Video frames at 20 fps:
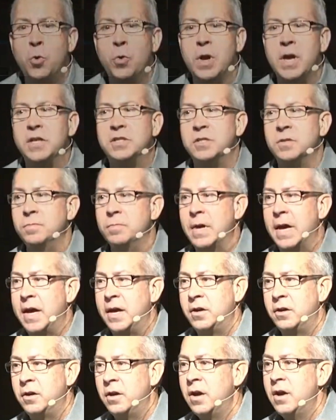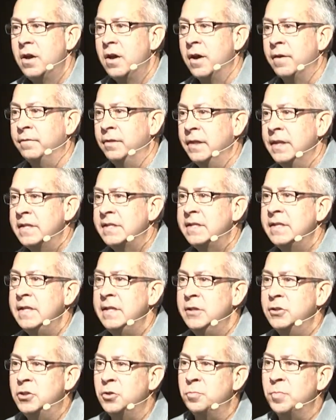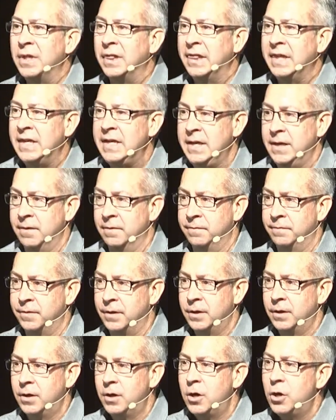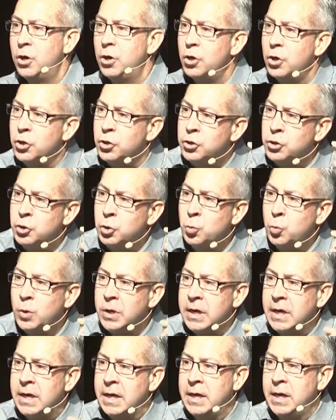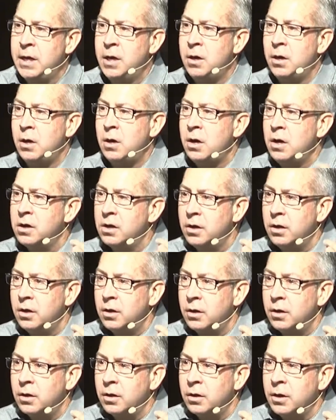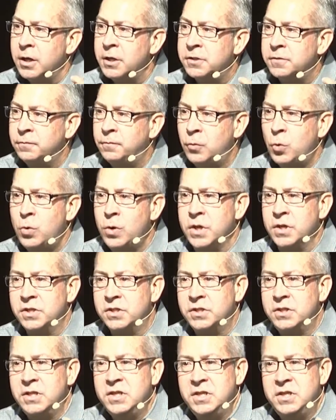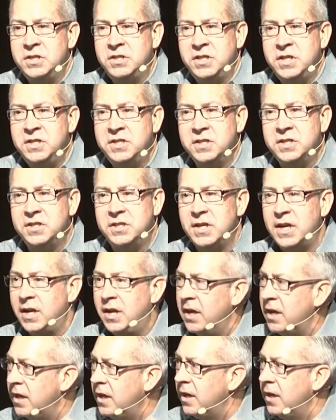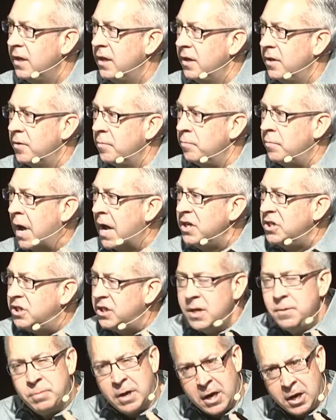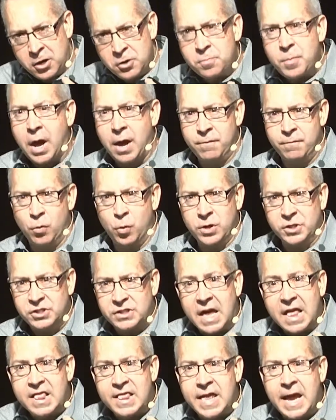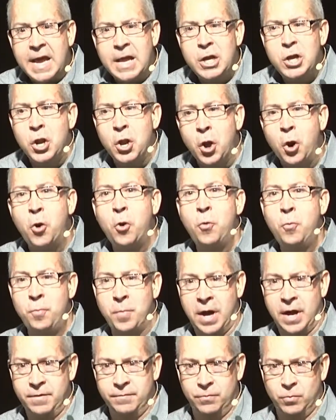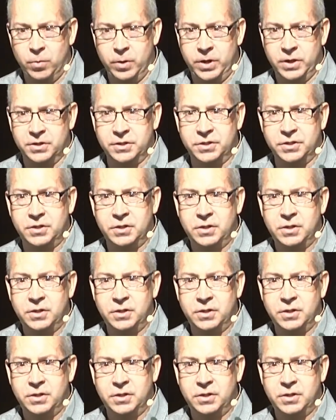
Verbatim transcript: it's a matter of listening to believe. Do we hear his voice? See, Jesus said, My sheep hear my voice, they know my voice.